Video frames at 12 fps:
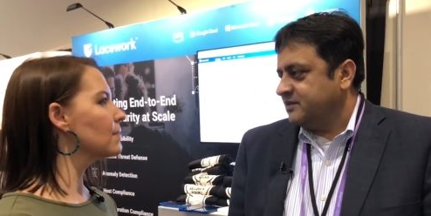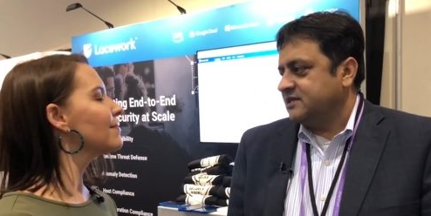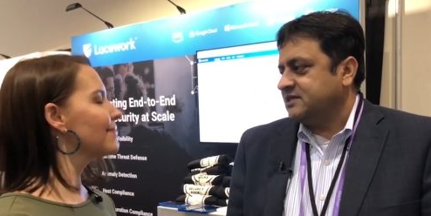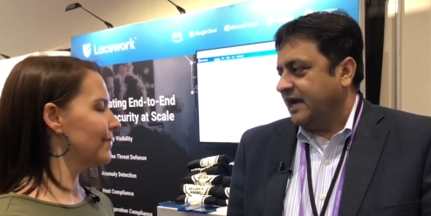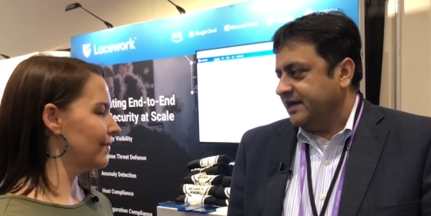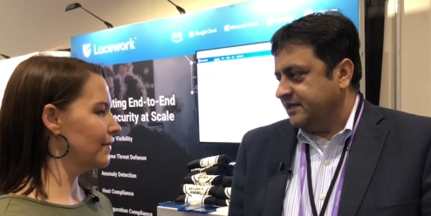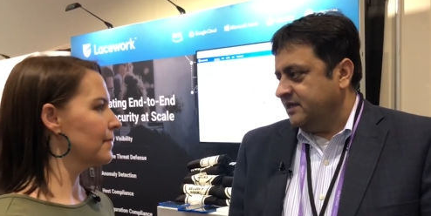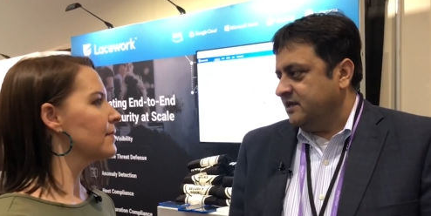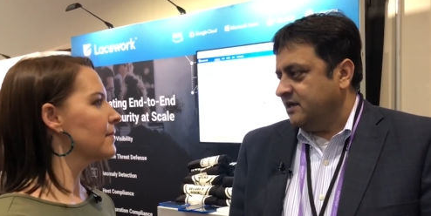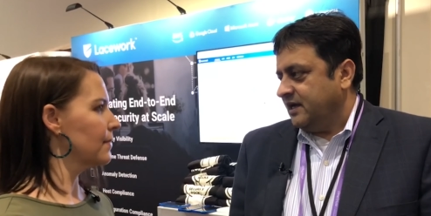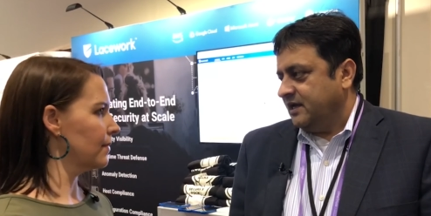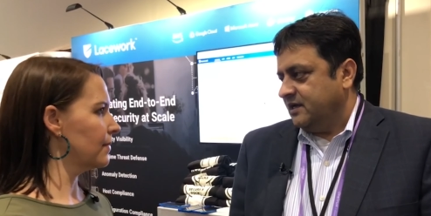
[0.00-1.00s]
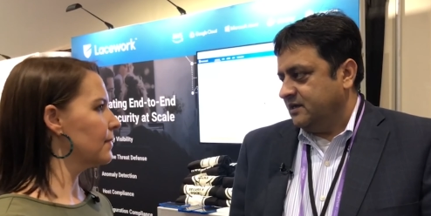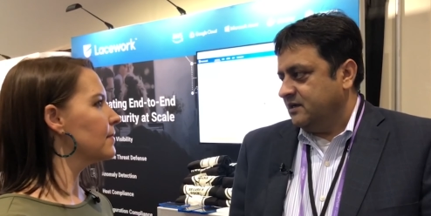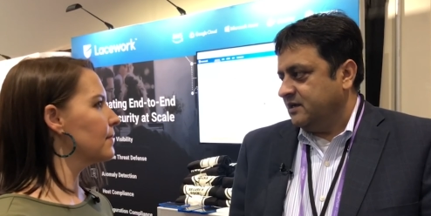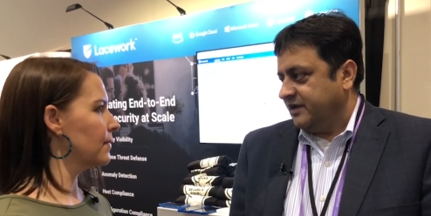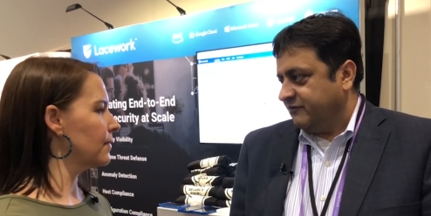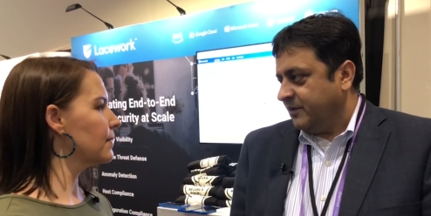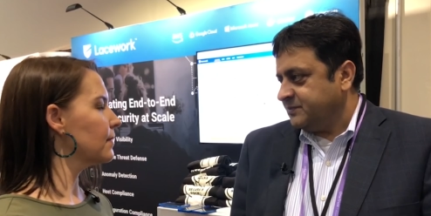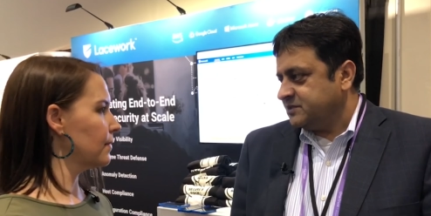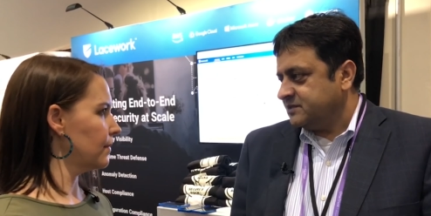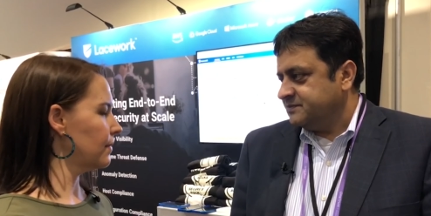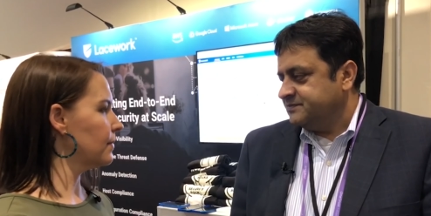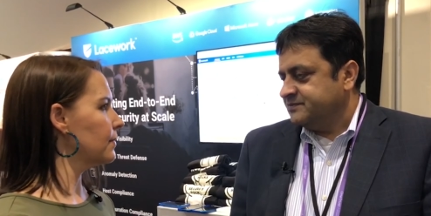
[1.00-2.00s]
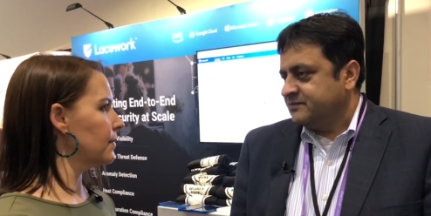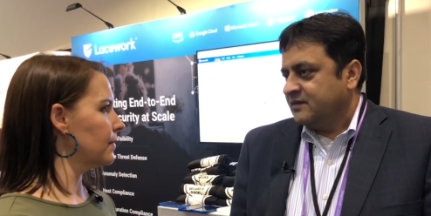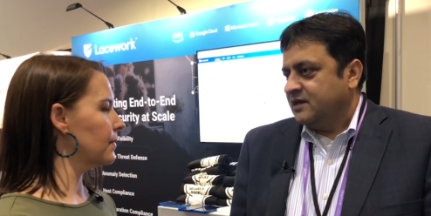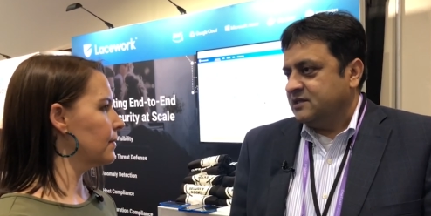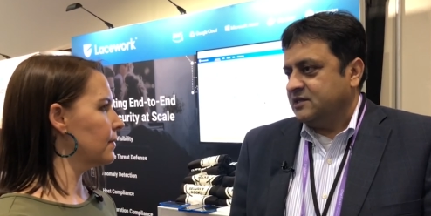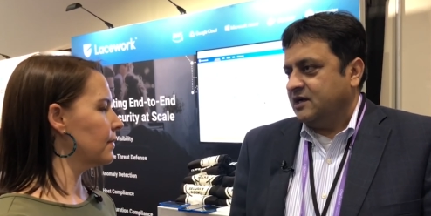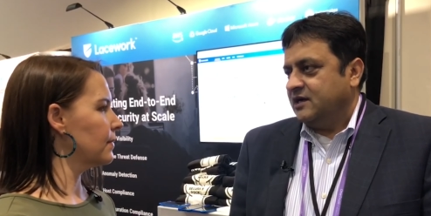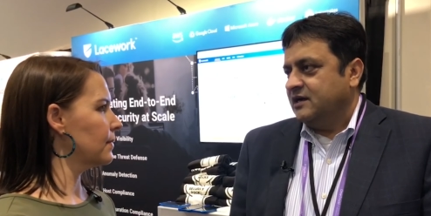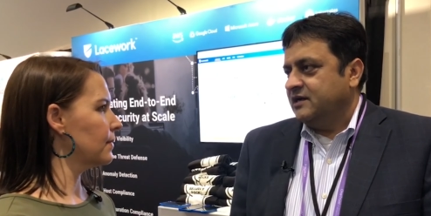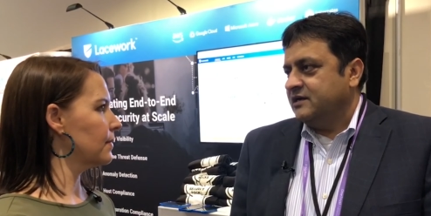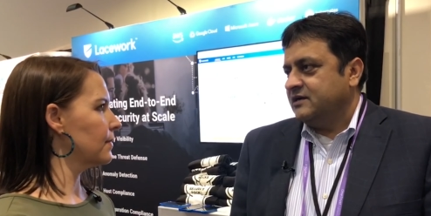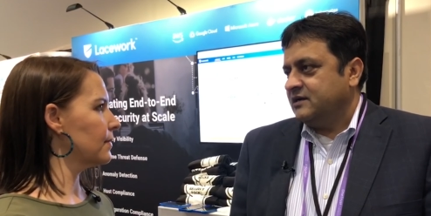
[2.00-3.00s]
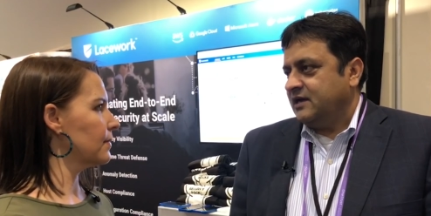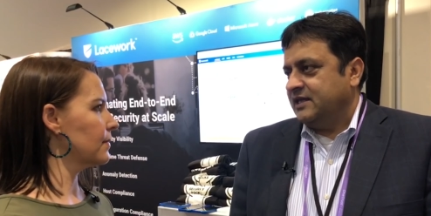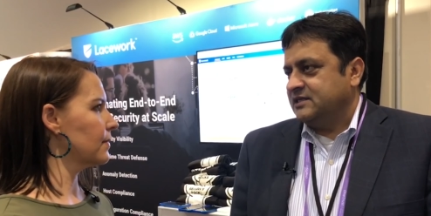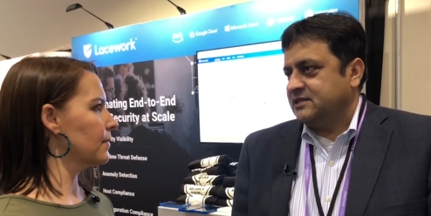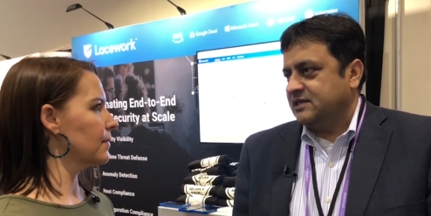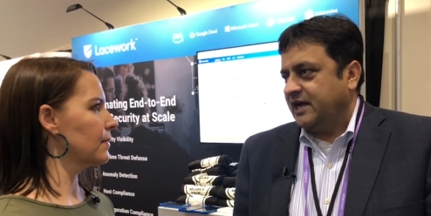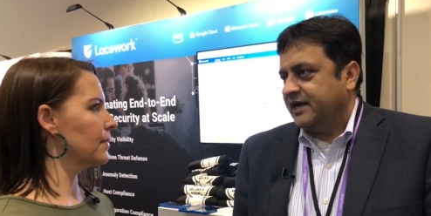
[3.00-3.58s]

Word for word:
Speaker 1: There's IT and DevOps. The earlier, as I said,